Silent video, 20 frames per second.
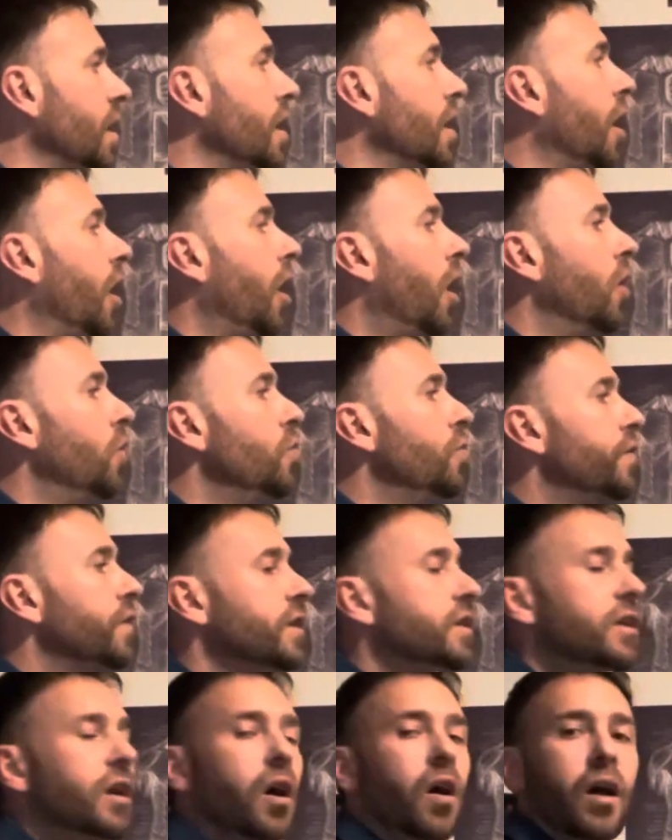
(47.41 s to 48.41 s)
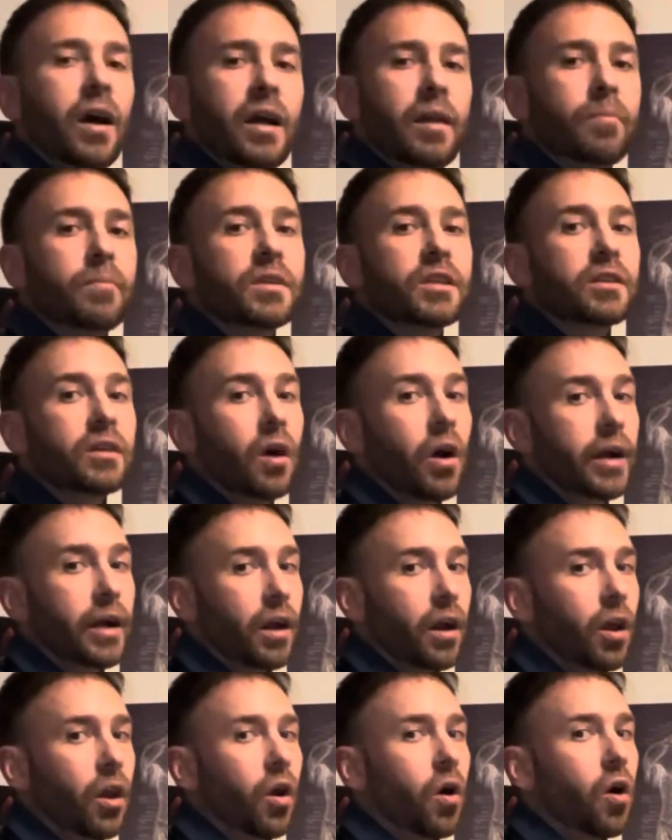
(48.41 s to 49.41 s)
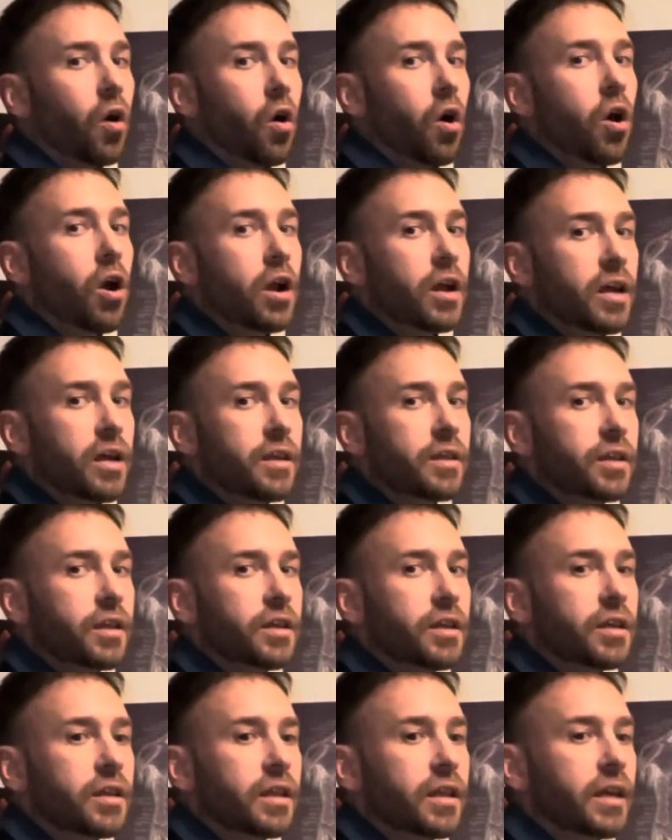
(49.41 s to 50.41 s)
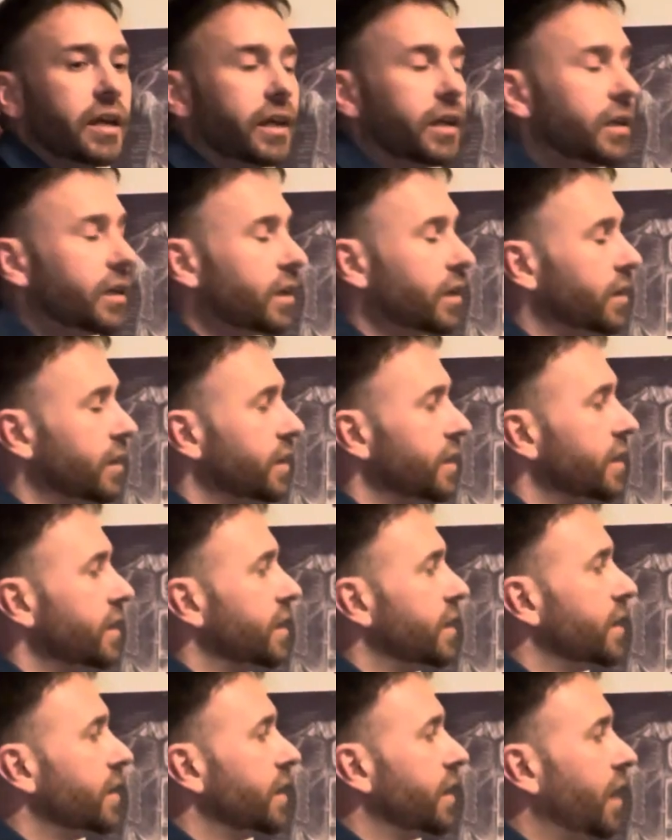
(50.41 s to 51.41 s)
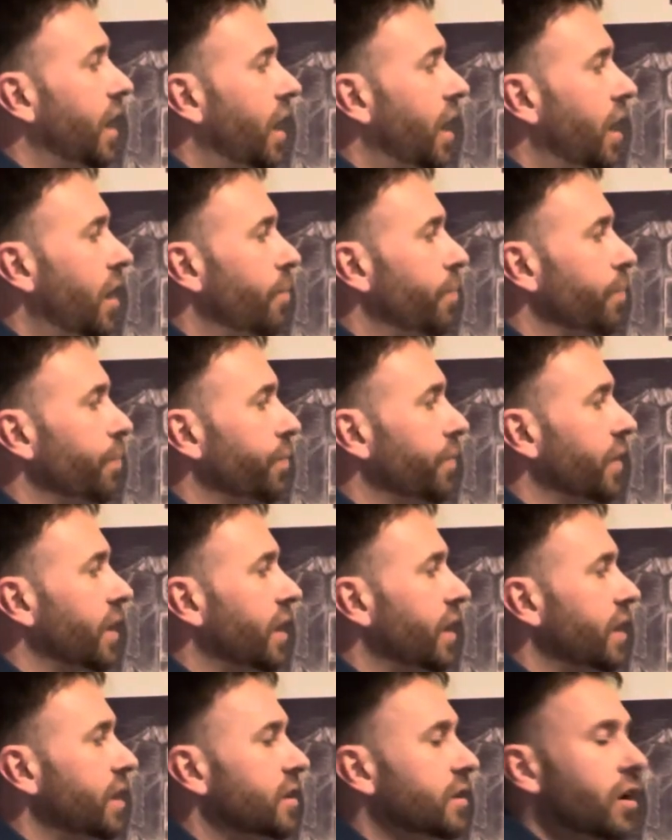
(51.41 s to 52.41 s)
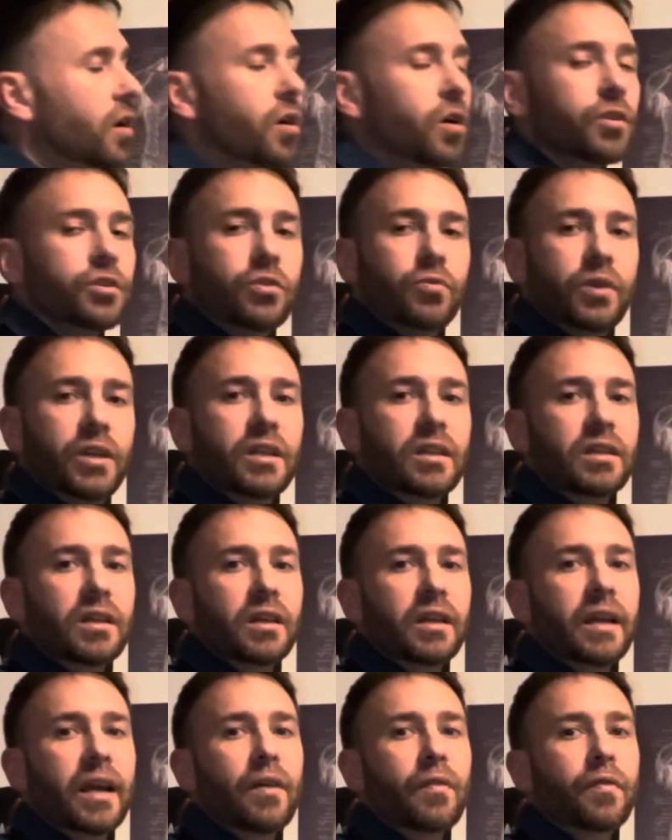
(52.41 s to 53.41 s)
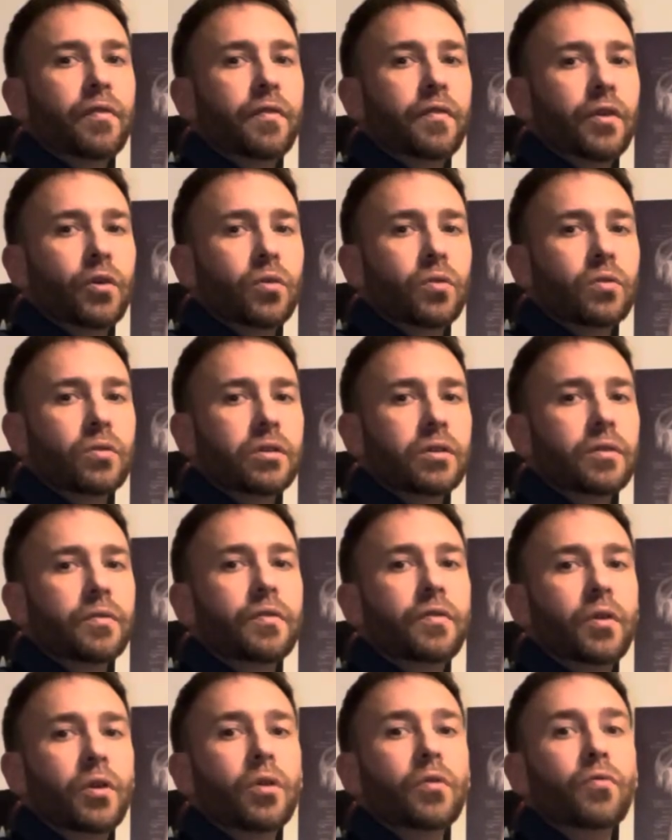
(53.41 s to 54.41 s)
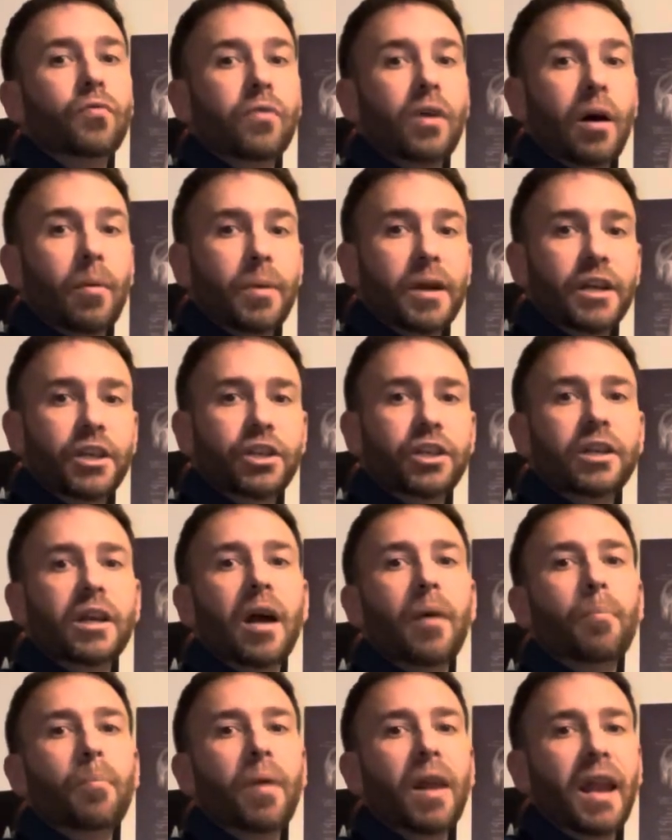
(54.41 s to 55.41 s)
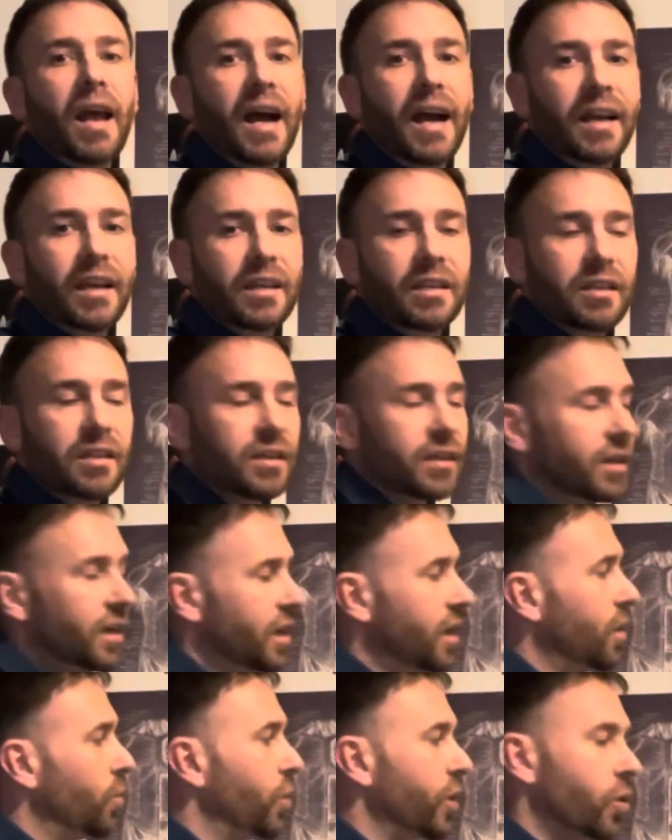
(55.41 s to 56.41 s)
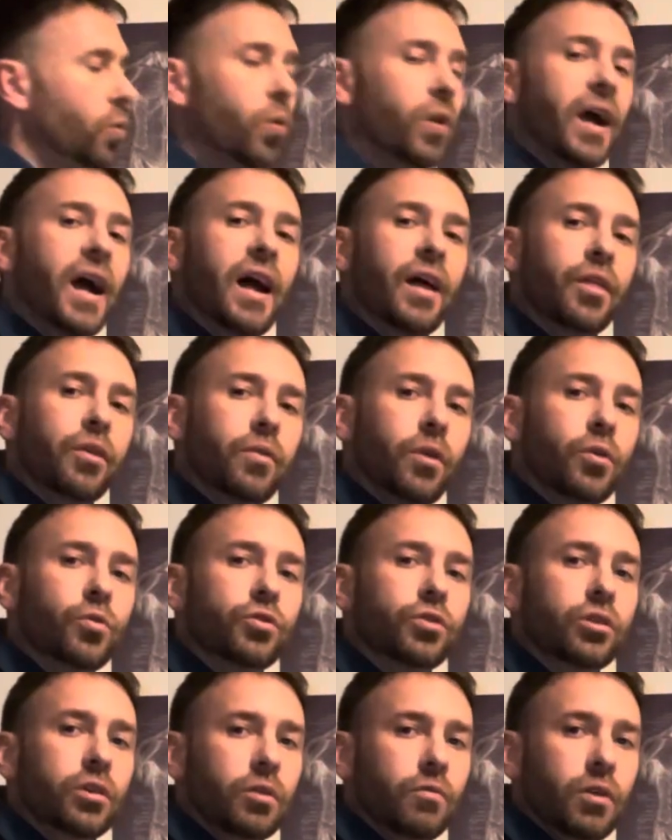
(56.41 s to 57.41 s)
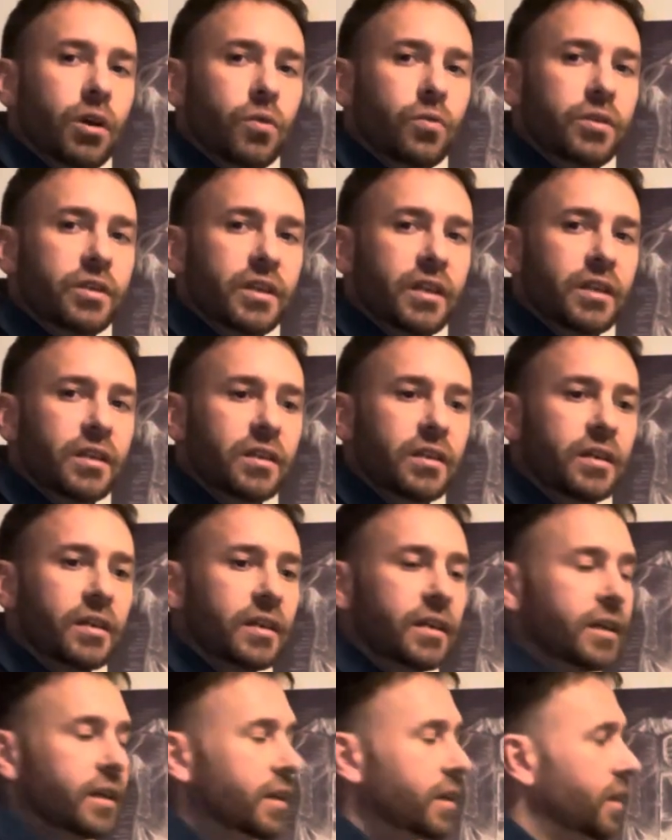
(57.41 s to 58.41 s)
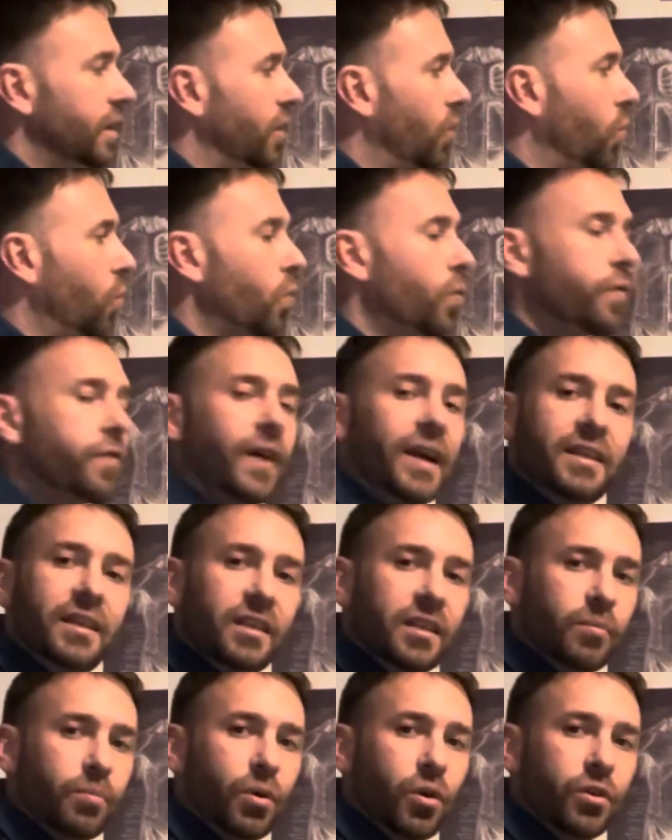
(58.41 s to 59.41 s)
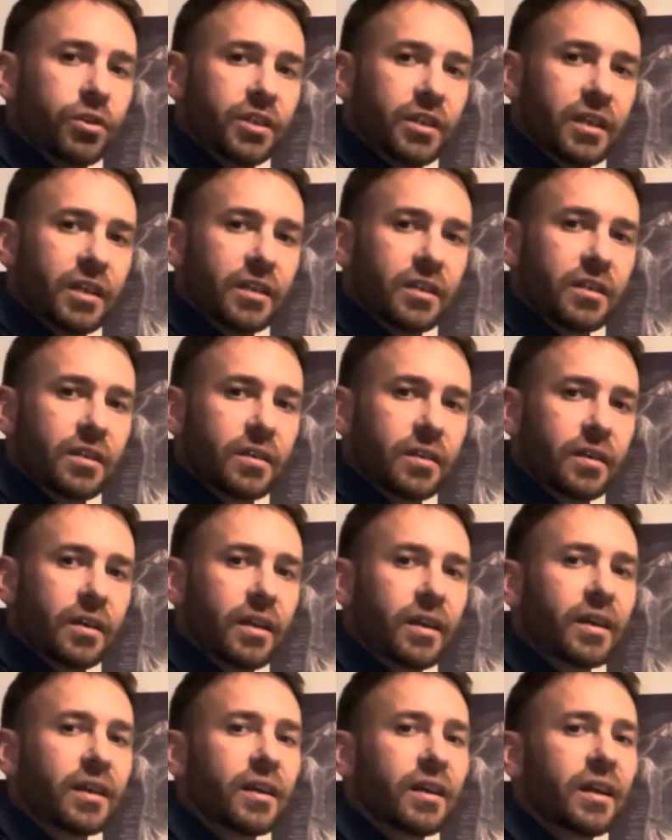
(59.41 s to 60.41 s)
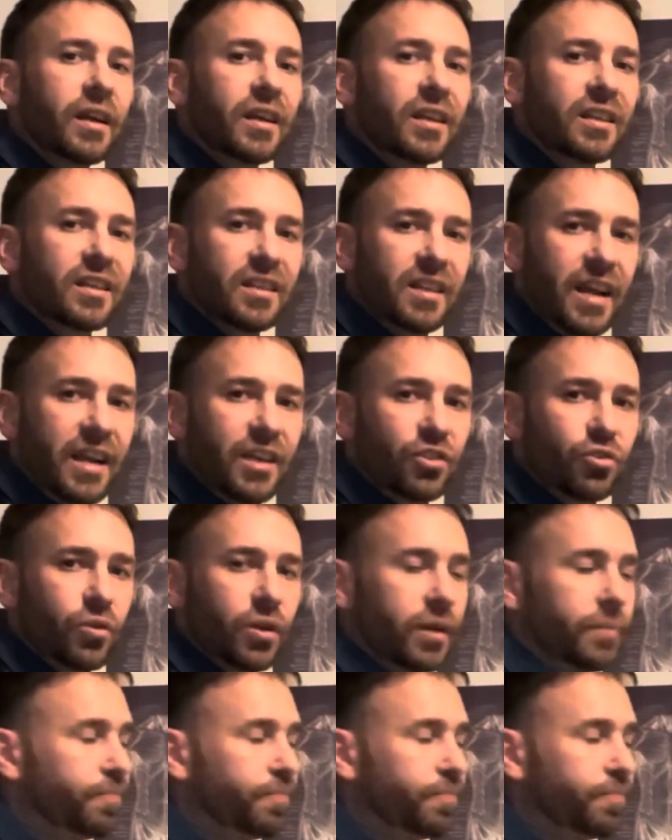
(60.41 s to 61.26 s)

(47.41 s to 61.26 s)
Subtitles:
Over time, starting a lot earlier than you'd think, these arteries can get full of rubbish and plaques. We call it atherosclerosis, all fatty deposits, etc.